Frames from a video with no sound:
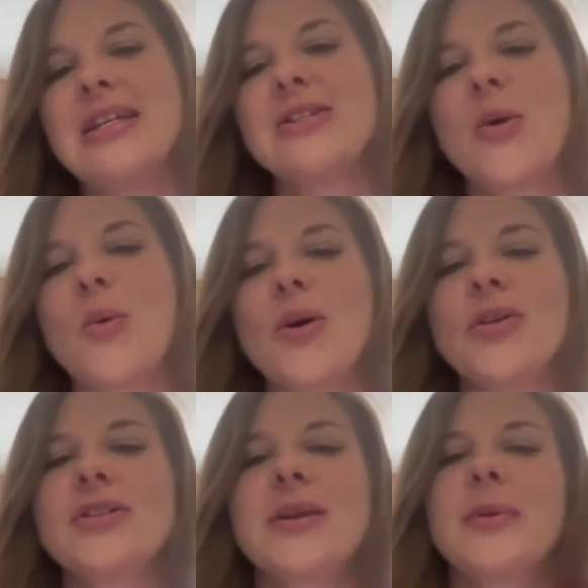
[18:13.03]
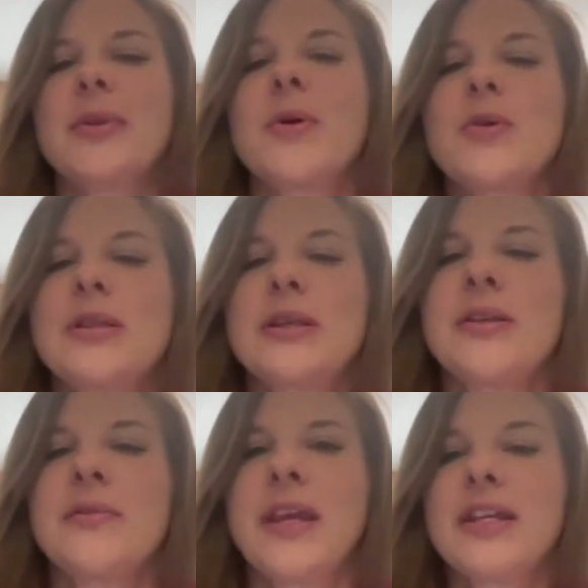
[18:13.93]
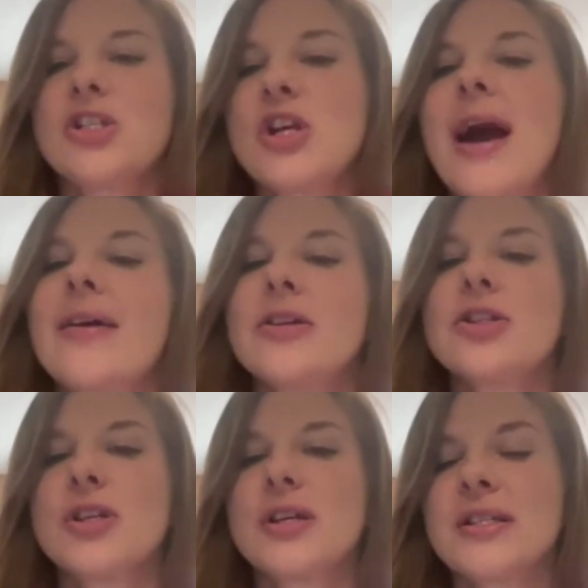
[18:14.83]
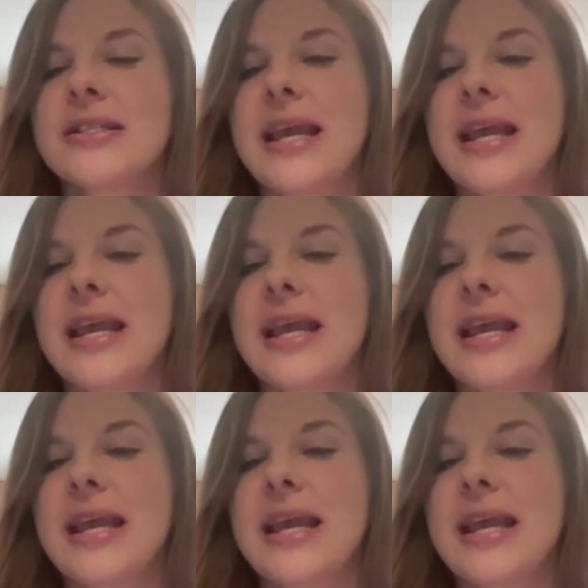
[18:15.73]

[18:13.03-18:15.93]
So what are some of the most significant challenges?